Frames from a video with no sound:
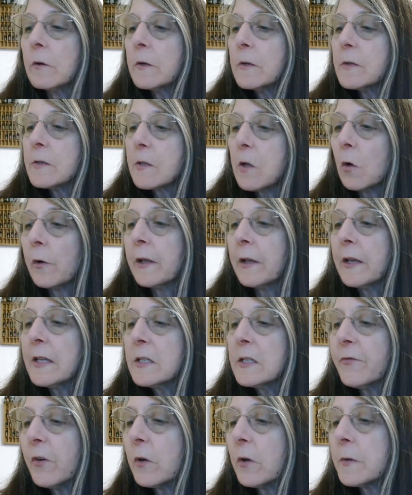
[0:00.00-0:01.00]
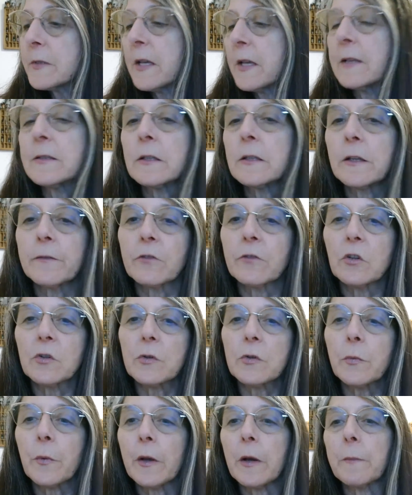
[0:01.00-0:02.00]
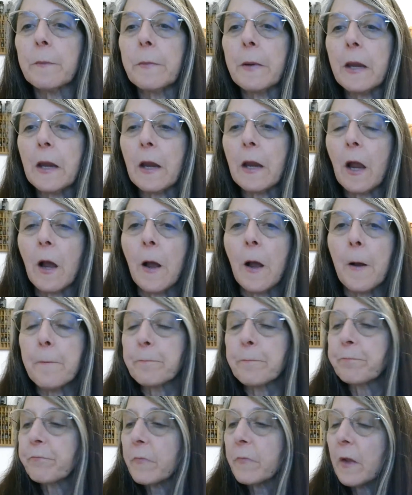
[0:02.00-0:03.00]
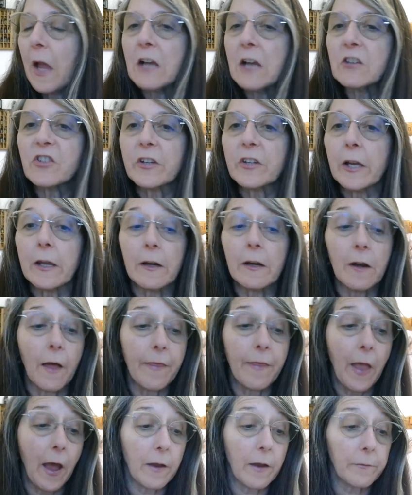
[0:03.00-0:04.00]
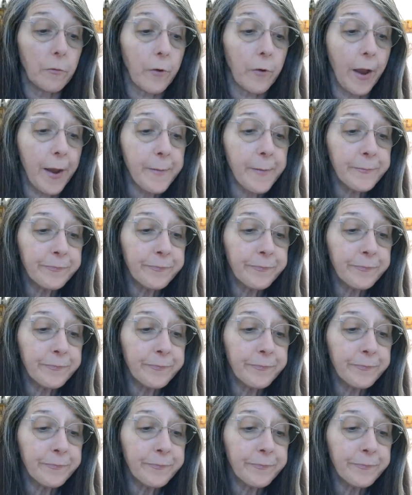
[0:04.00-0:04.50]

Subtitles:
So it is photosensitive. You do want to be educated on that. Okay.